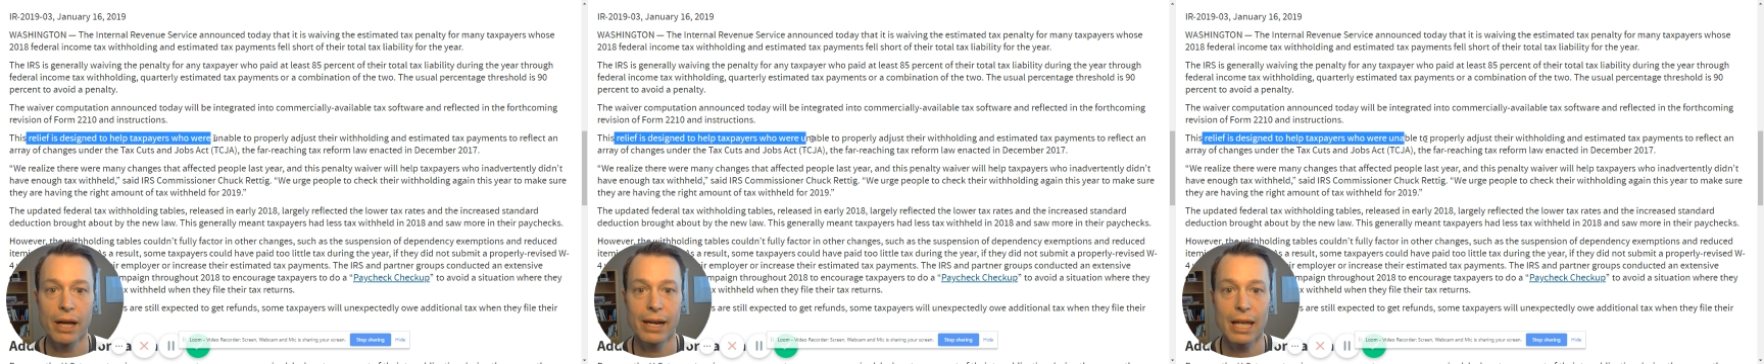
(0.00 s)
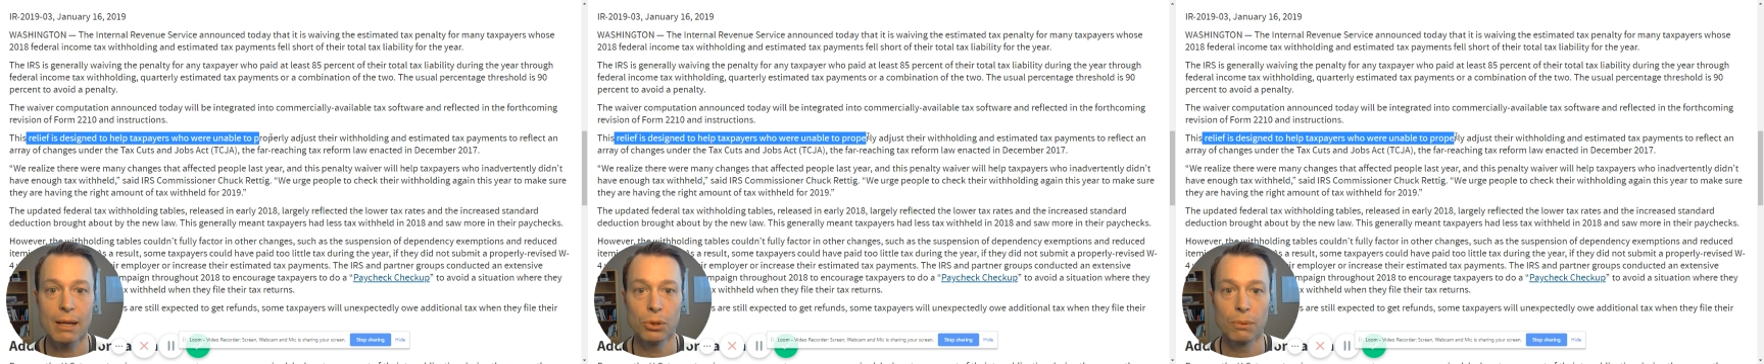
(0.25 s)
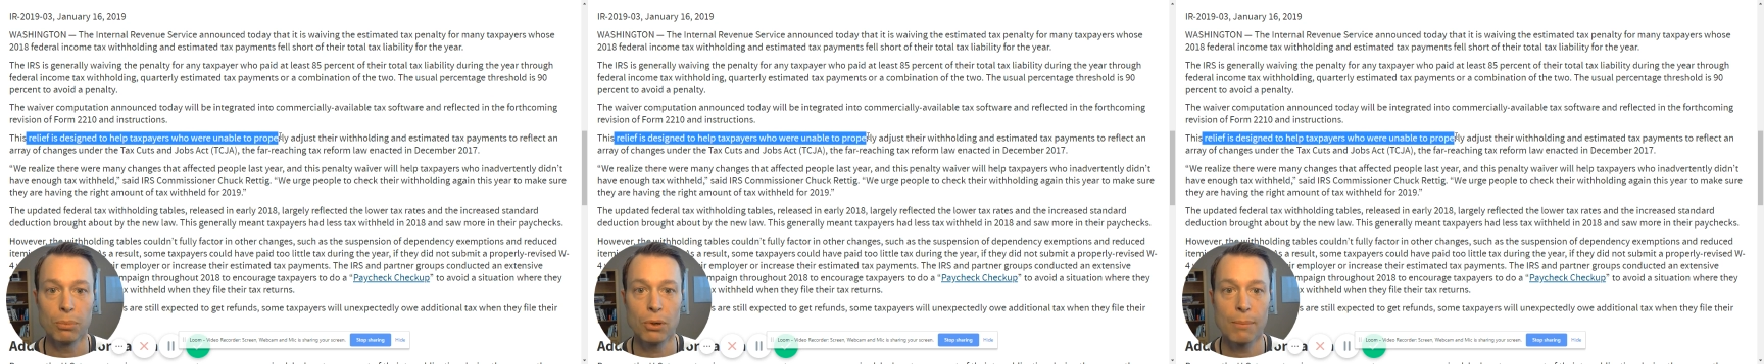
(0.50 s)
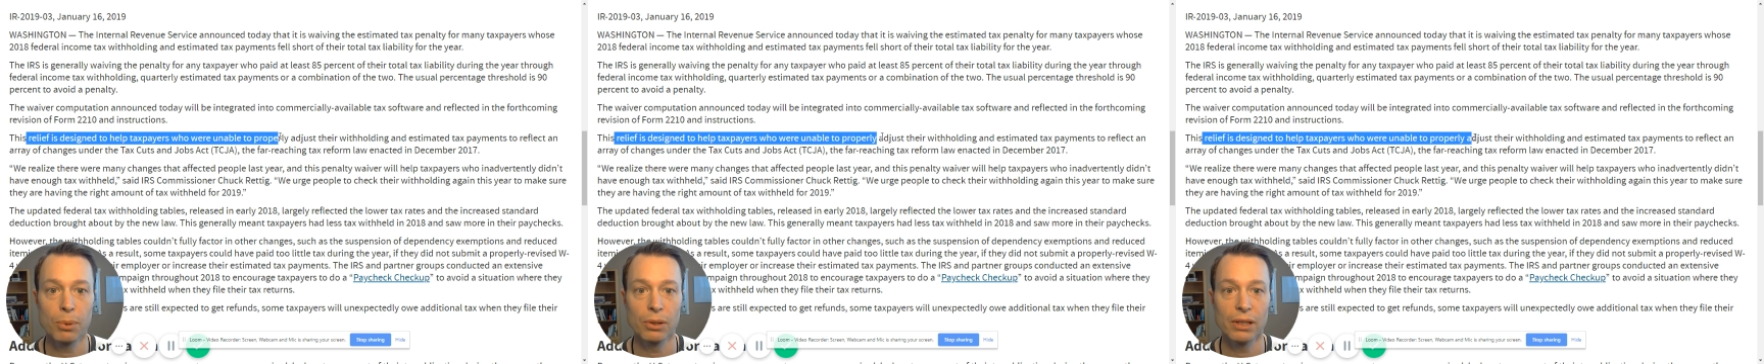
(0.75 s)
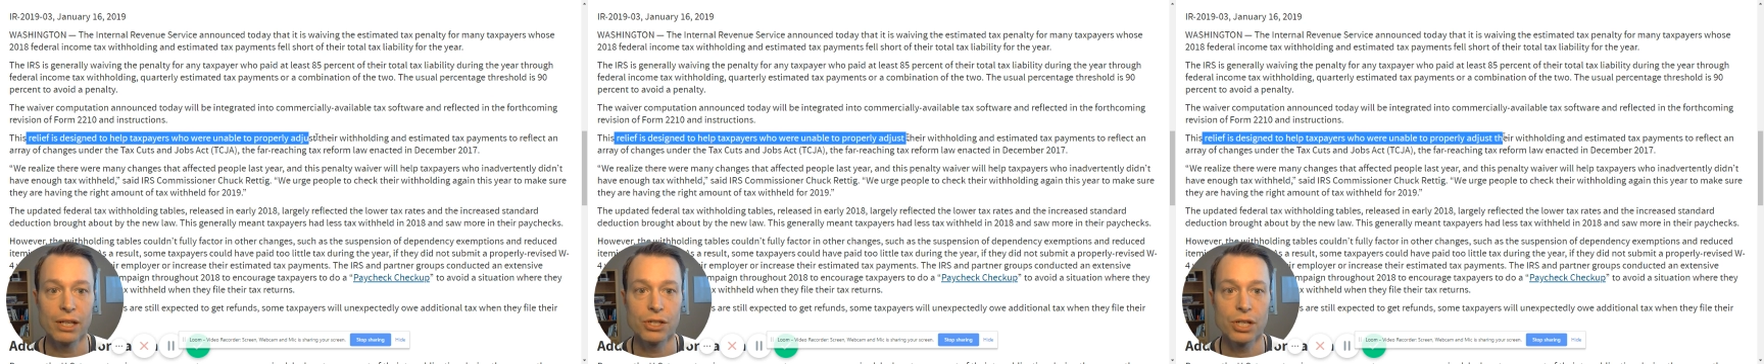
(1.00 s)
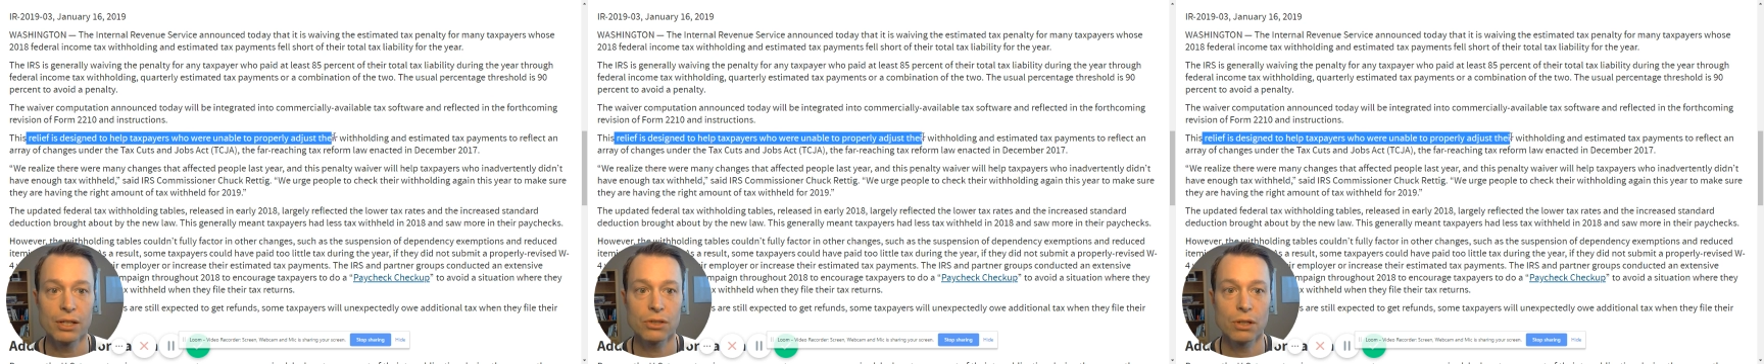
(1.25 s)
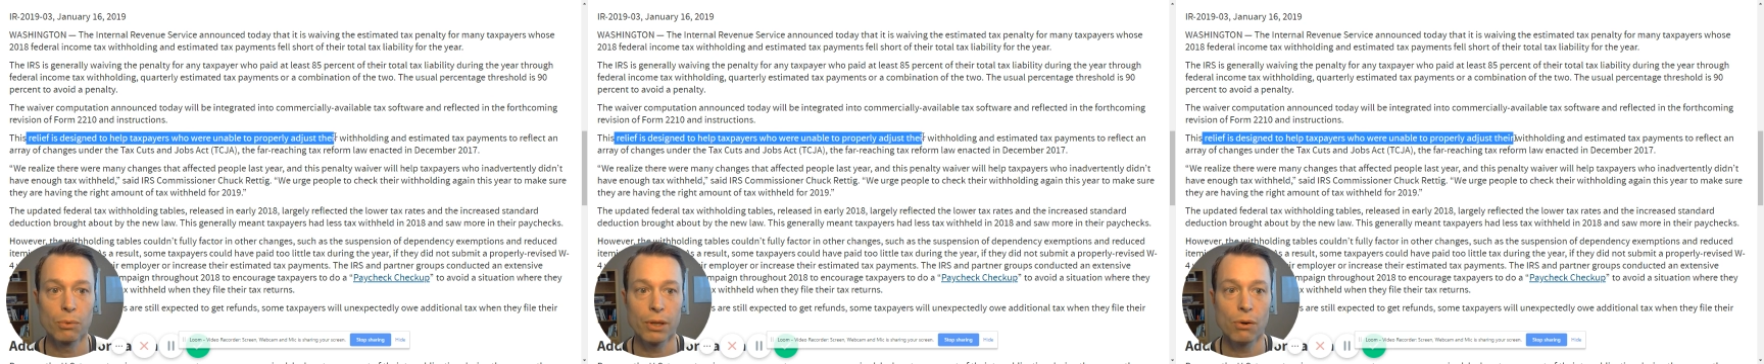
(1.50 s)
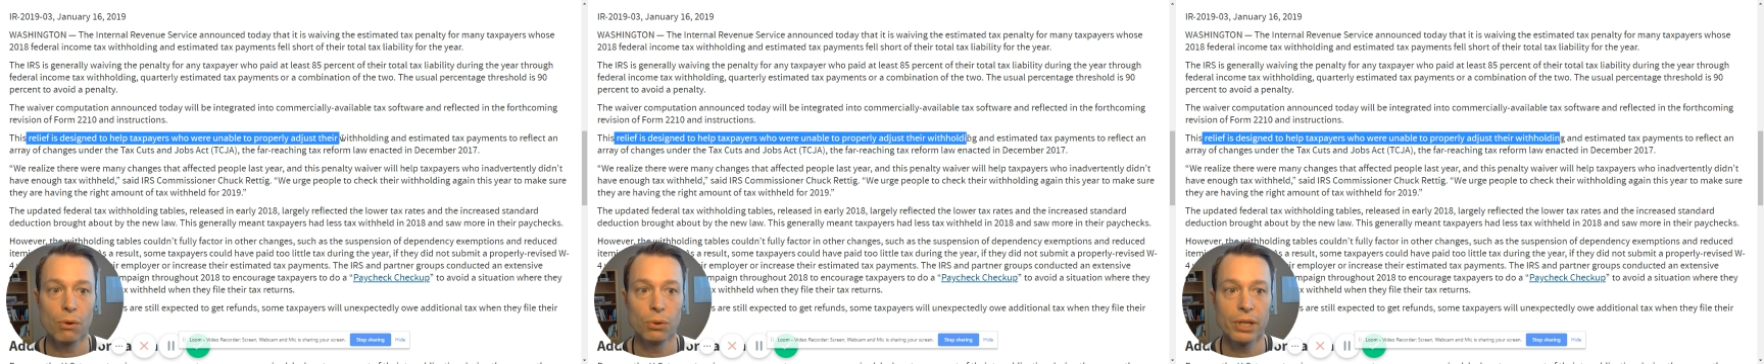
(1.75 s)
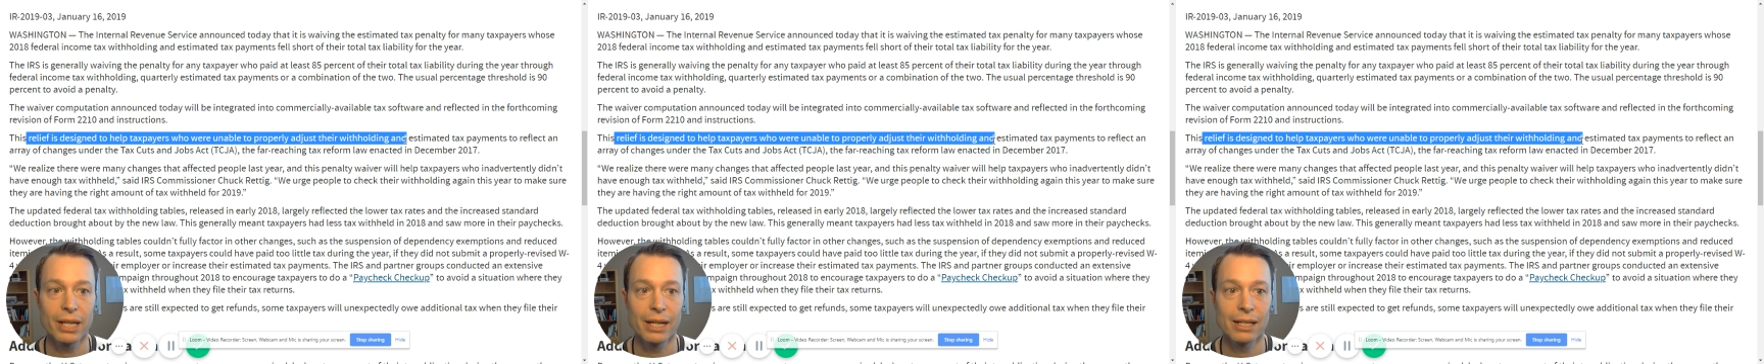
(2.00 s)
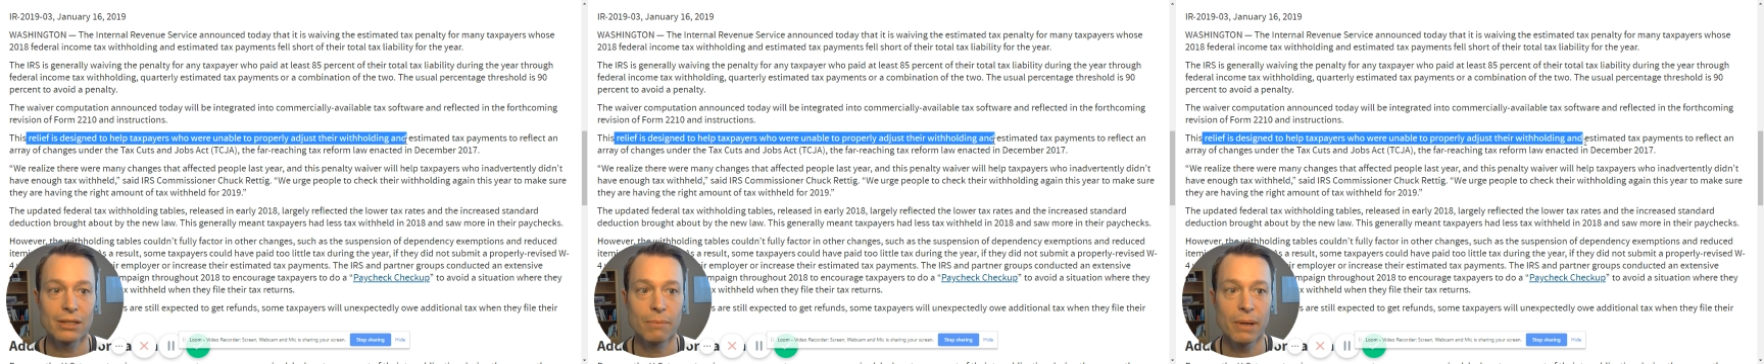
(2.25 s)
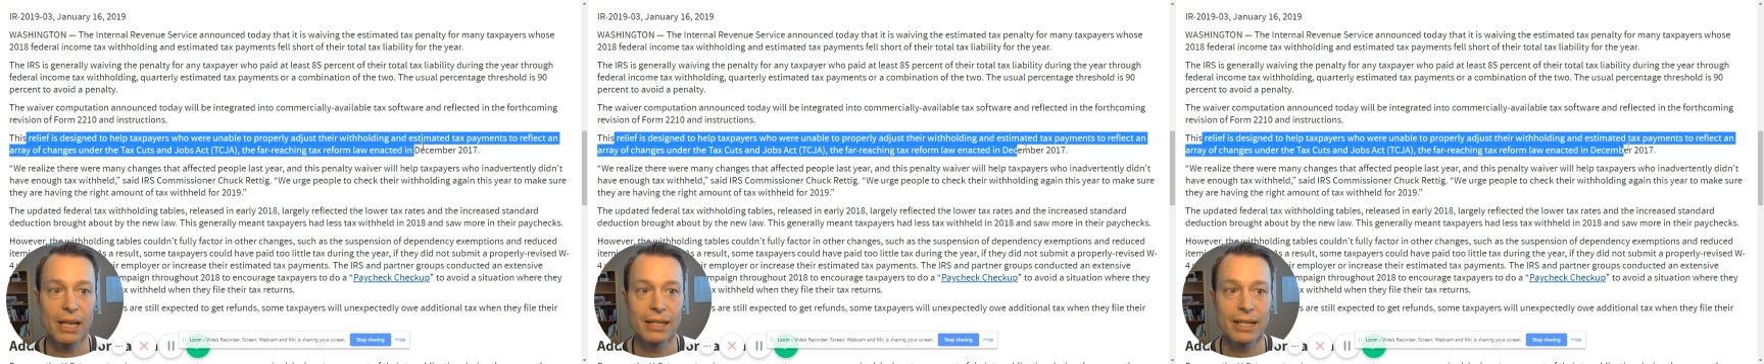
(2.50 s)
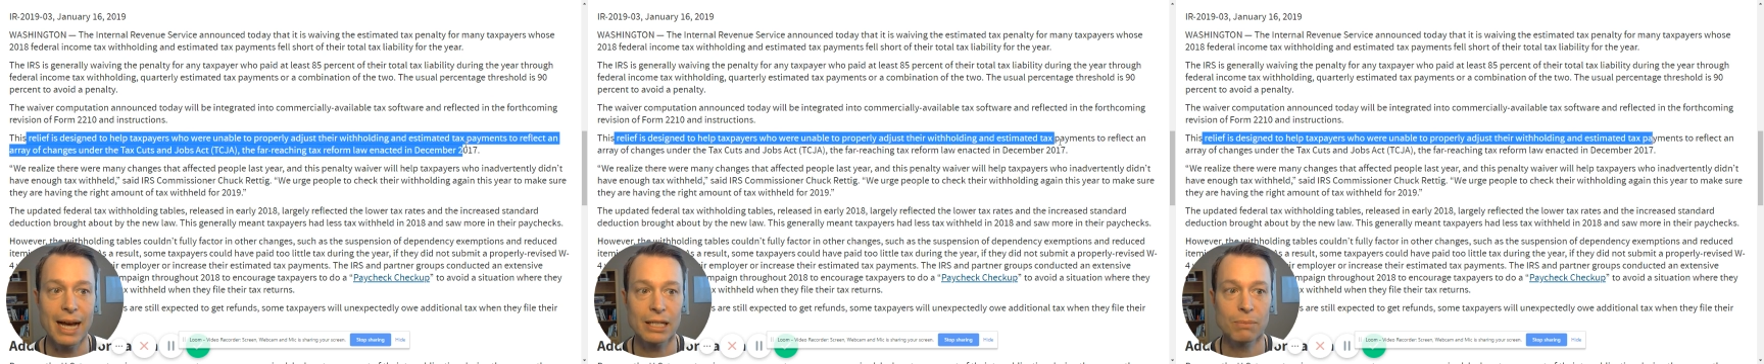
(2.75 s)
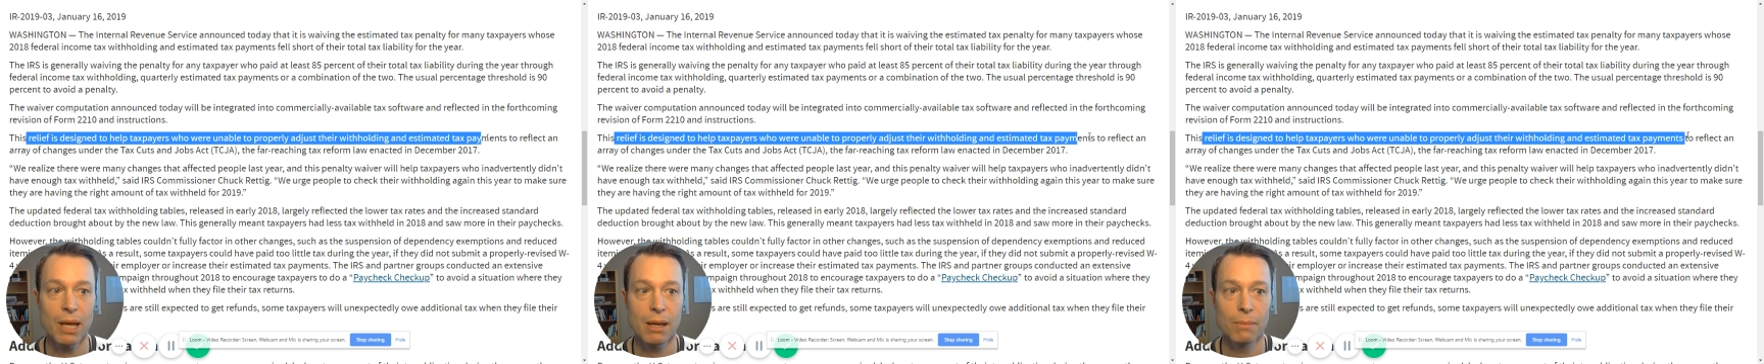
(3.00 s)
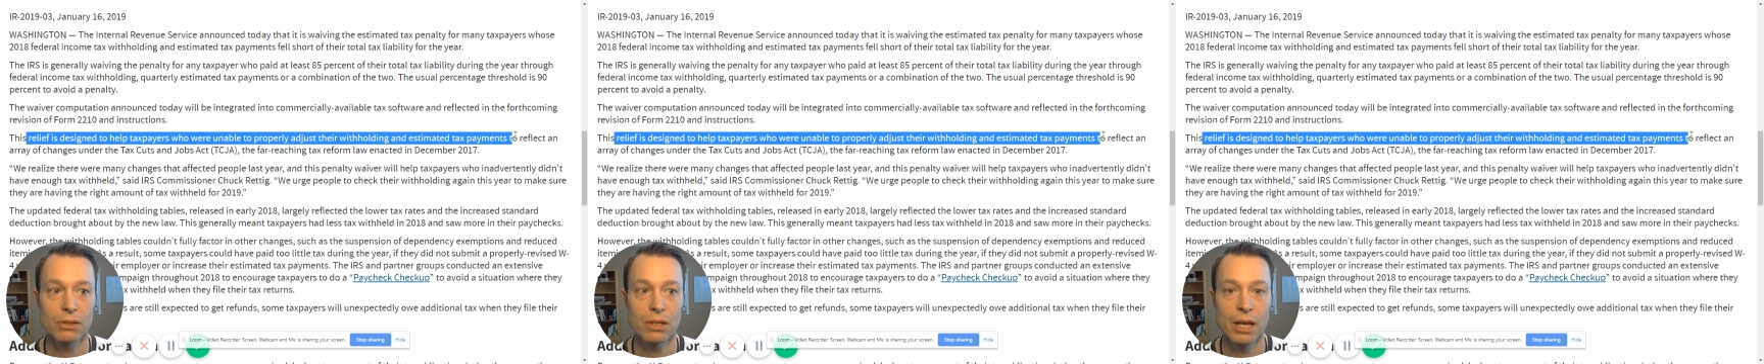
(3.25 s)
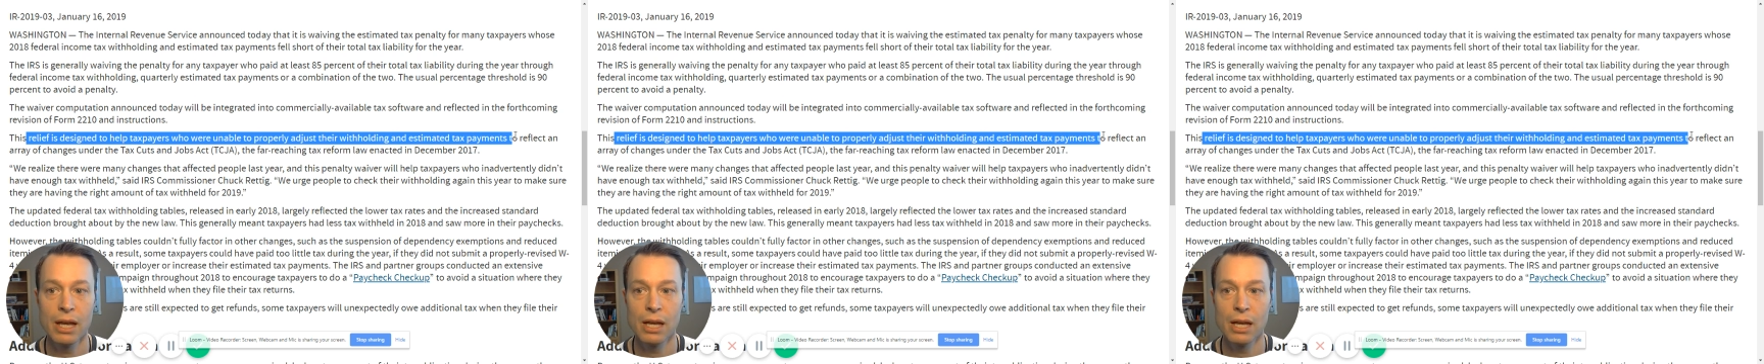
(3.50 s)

unable to properly adjust their withholding and estimated tax payments